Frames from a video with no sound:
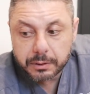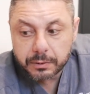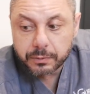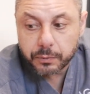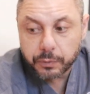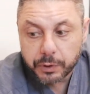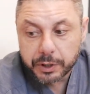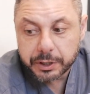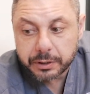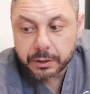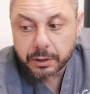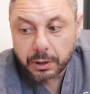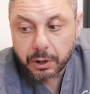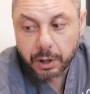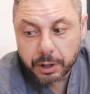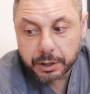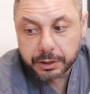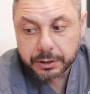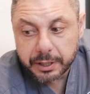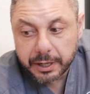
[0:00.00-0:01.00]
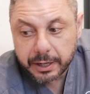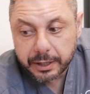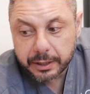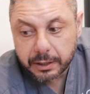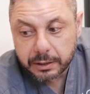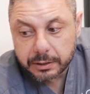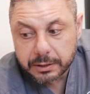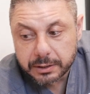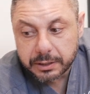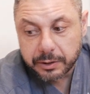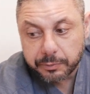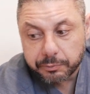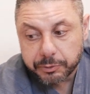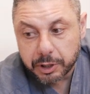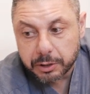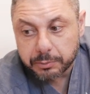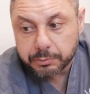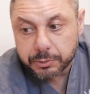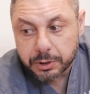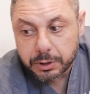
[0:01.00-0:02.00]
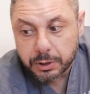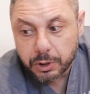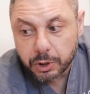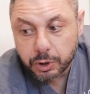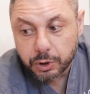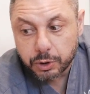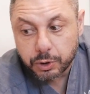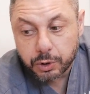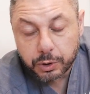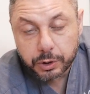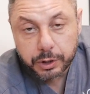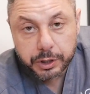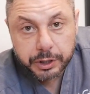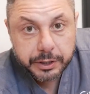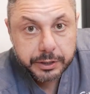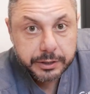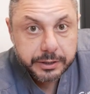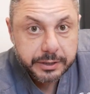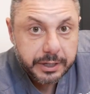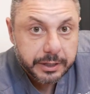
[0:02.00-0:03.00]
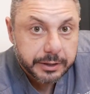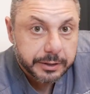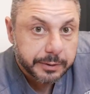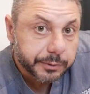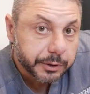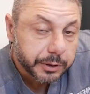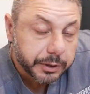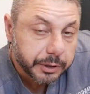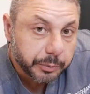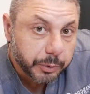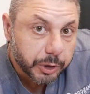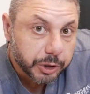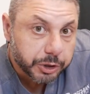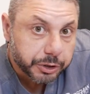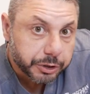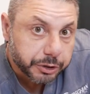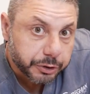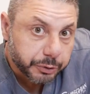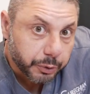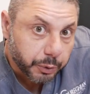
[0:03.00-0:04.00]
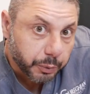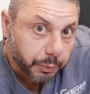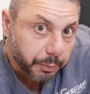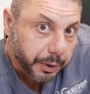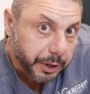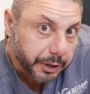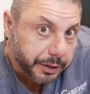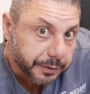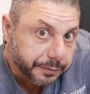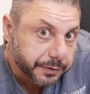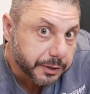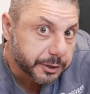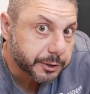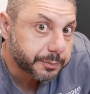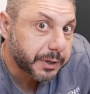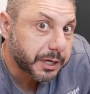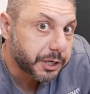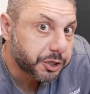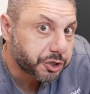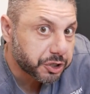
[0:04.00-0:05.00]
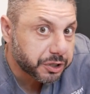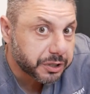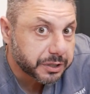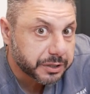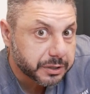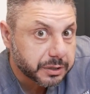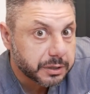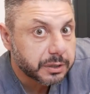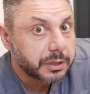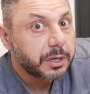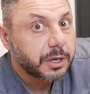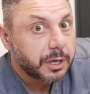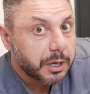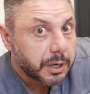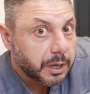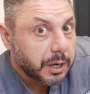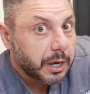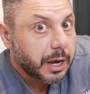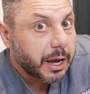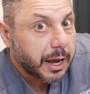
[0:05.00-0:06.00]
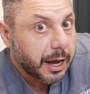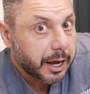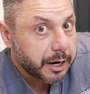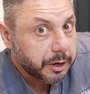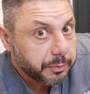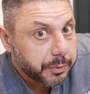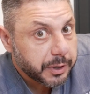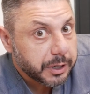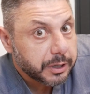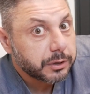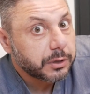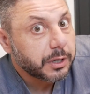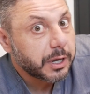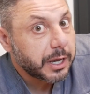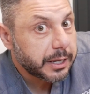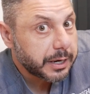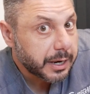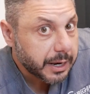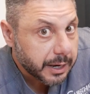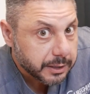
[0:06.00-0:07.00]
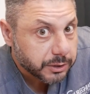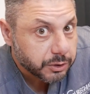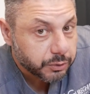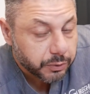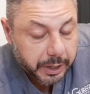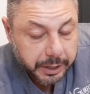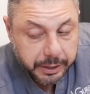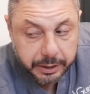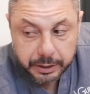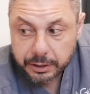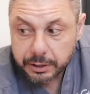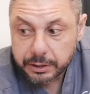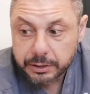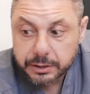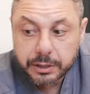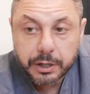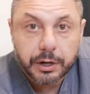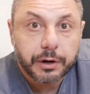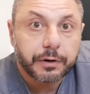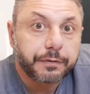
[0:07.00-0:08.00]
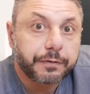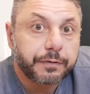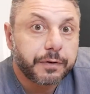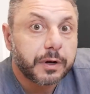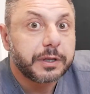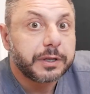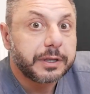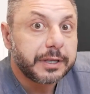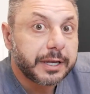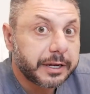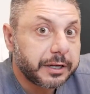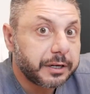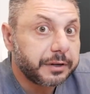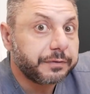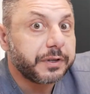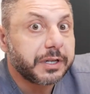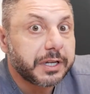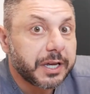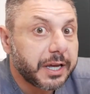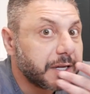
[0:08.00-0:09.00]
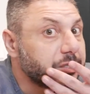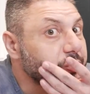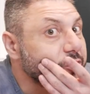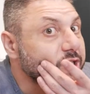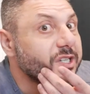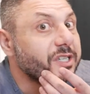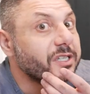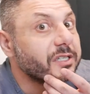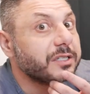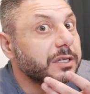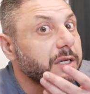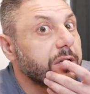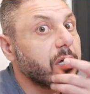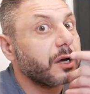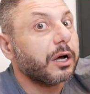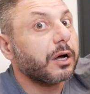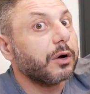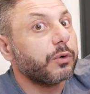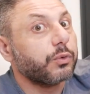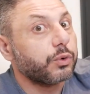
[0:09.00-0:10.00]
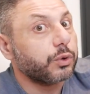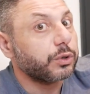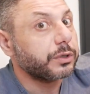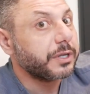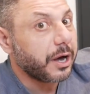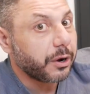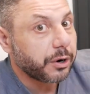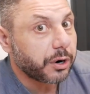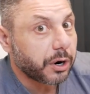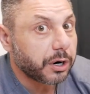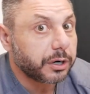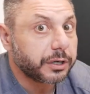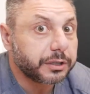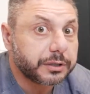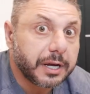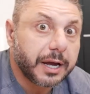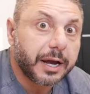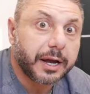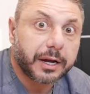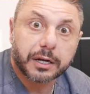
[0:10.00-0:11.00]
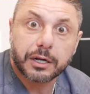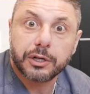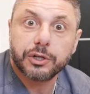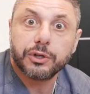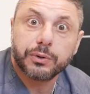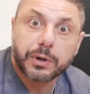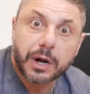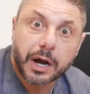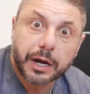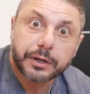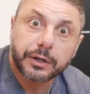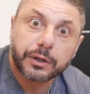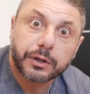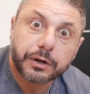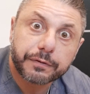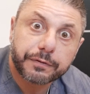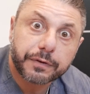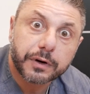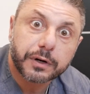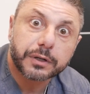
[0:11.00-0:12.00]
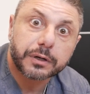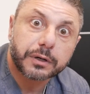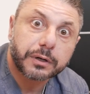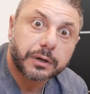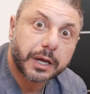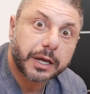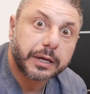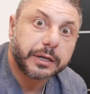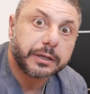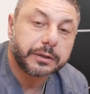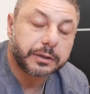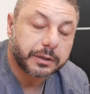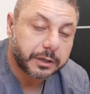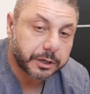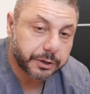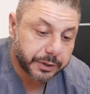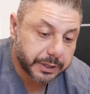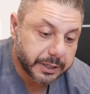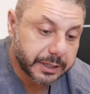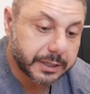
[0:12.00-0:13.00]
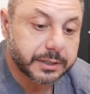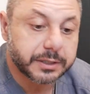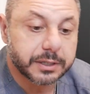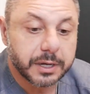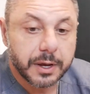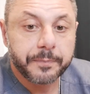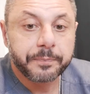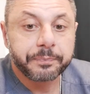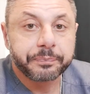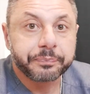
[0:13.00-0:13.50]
with heart attack symptoms, you're gonna send them to the emergency room. But if this patient is adamant and has records of negative EKGs, ruled out heart attack, you kind of look further. And there is